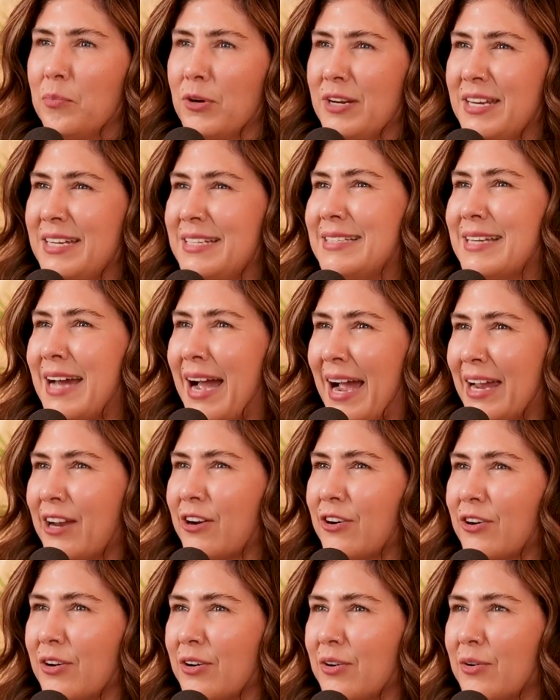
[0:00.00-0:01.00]
pretty
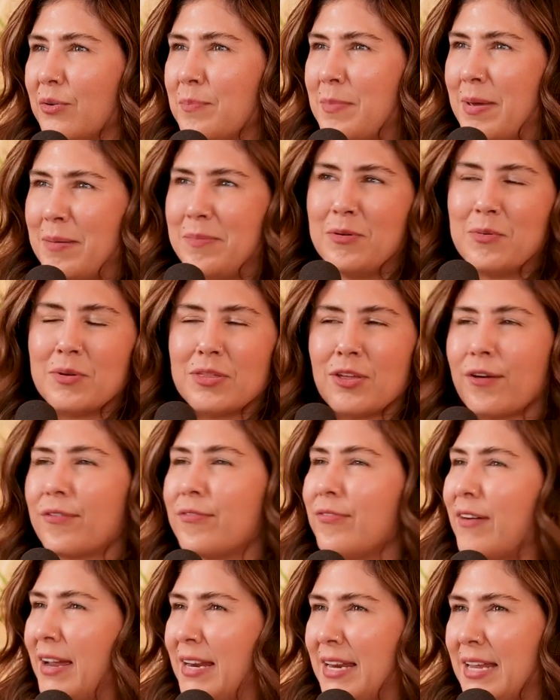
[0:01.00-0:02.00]
dire, maybe with our
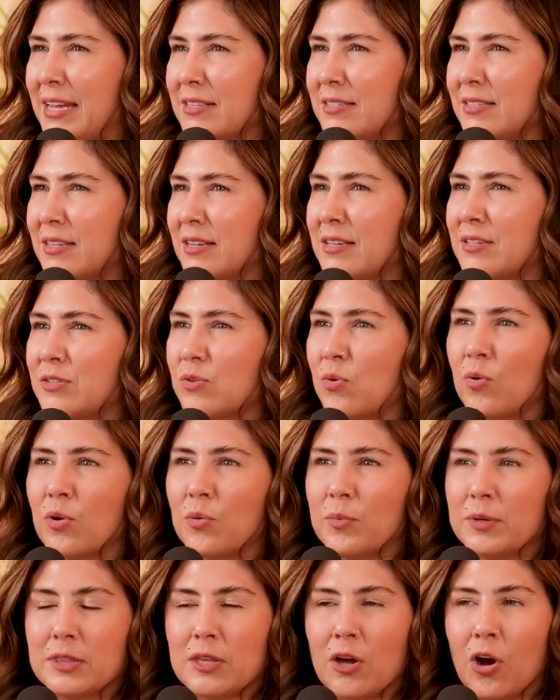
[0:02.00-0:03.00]
finances
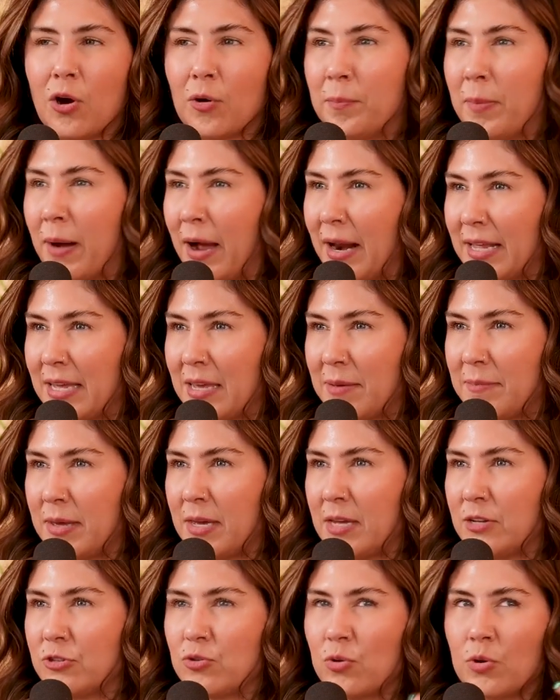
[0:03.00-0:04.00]
or with our body
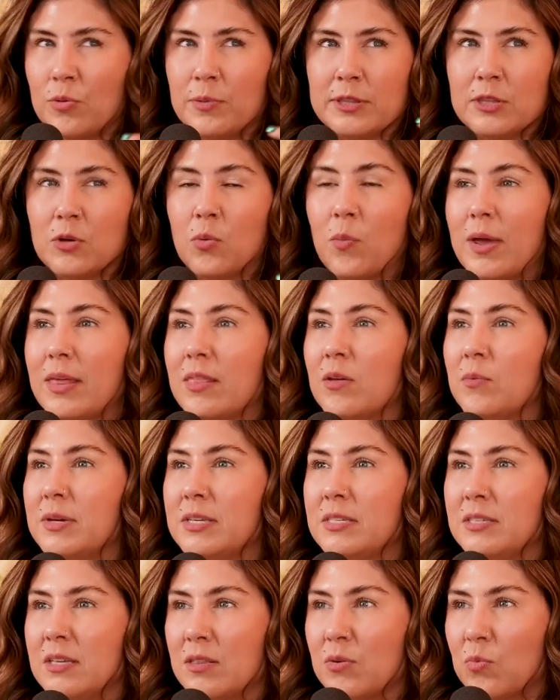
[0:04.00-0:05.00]
image or with the way that
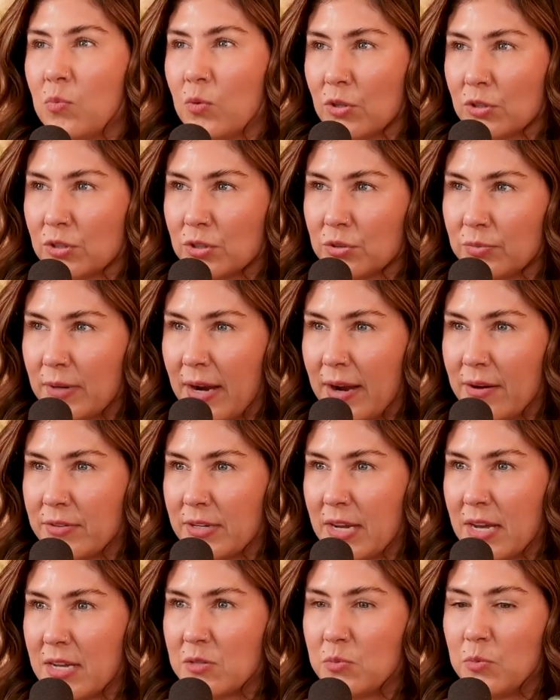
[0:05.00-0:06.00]
we see the world
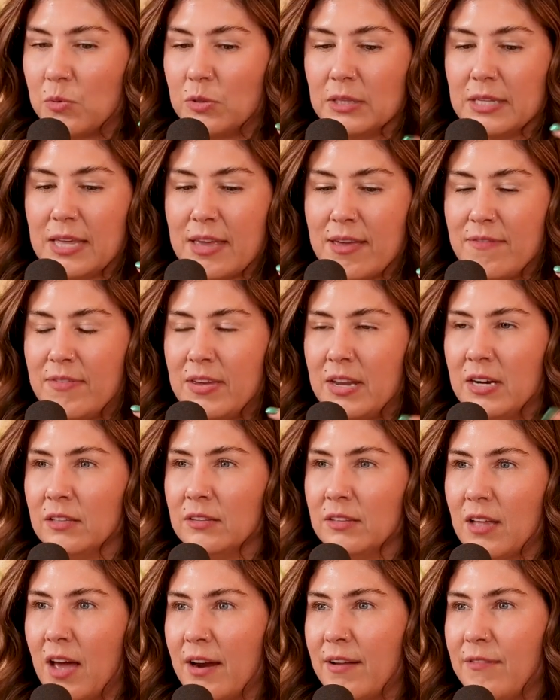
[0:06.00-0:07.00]
around us. We'll live in a
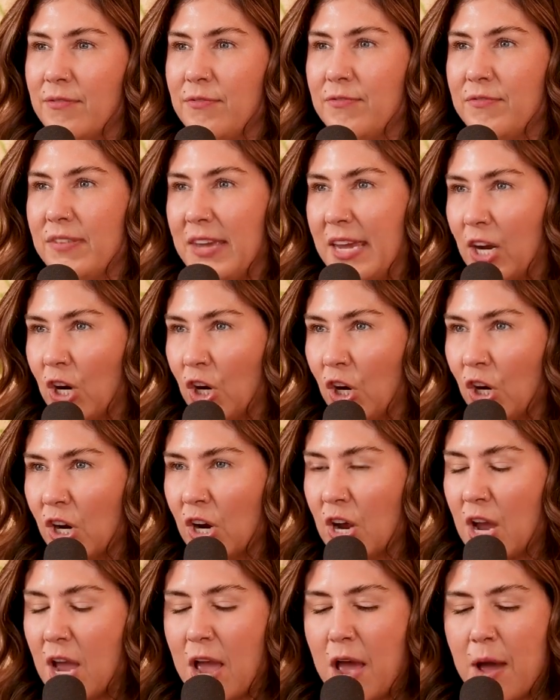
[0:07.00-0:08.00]
lot of fear,